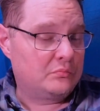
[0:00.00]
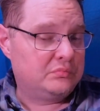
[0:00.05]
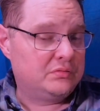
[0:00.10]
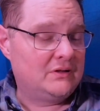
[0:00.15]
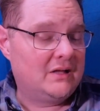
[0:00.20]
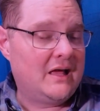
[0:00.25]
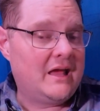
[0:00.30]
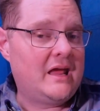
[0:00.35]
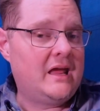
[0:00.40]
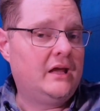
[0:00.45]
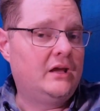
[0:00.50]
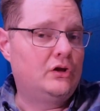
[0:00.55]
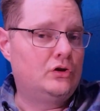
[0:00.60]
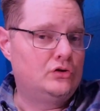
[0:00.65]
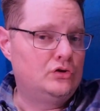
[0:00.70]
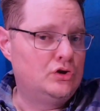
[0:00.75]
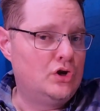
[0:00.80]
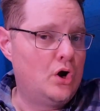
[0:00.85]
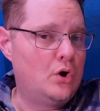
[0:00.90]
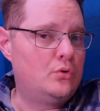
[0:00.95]

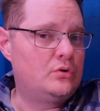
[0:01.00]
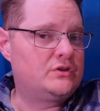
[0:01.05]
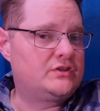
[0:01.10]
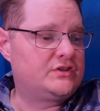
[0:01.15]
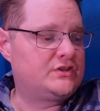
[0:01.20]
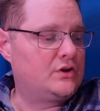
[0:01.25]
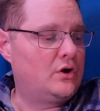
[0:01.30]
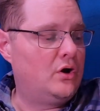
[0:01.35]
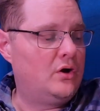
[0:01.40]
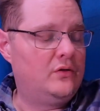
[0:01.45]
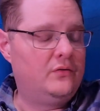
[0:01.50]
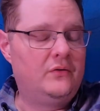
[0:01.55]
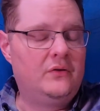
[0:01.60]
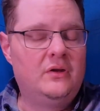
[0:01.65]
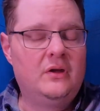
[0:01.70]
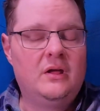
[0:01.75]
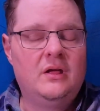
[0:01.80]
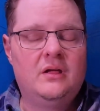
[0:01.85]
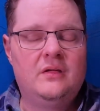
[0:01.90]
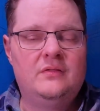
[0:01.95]
Playing notes
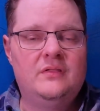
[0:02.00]
on